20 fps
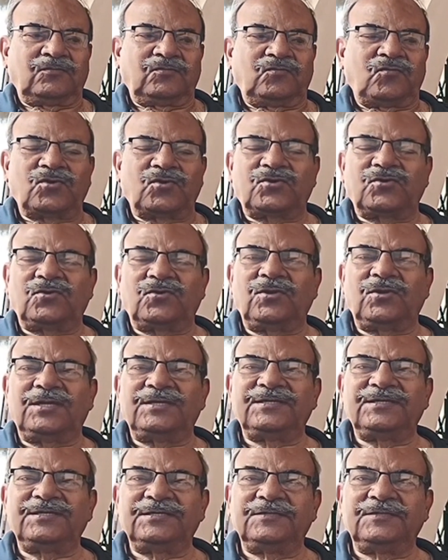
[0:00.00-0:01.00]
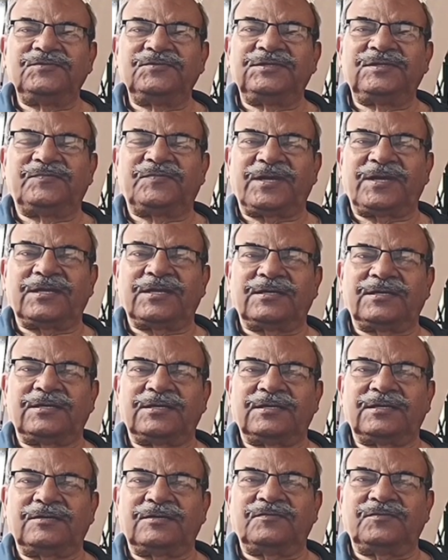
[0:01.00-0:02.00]
what all I did with the packet
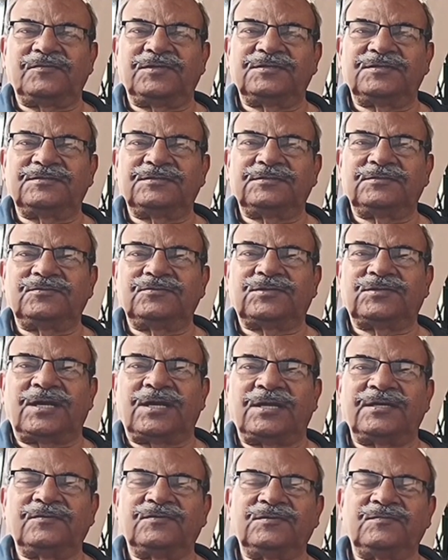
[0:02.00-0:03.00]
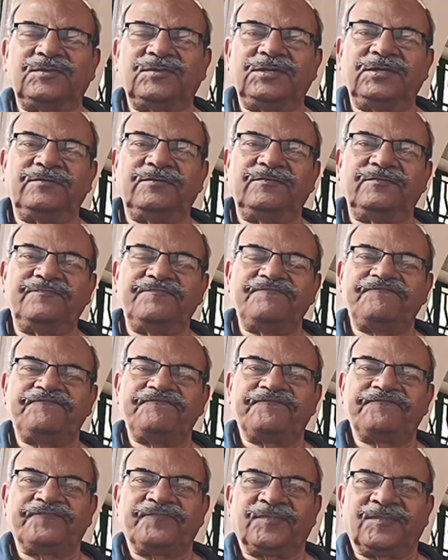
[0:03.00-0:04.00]
aircraft is you can't even believe.
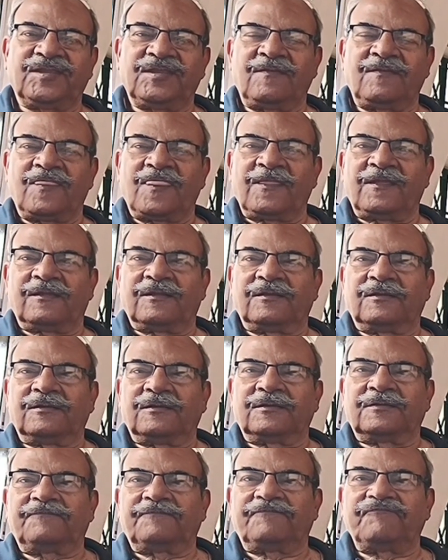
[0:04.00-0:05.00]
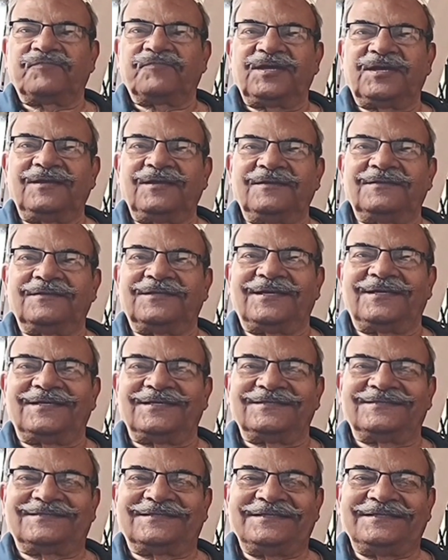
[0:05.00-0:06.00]
That
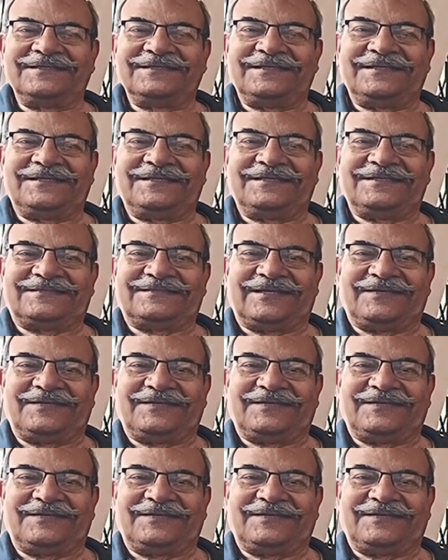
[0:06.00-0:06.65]
is a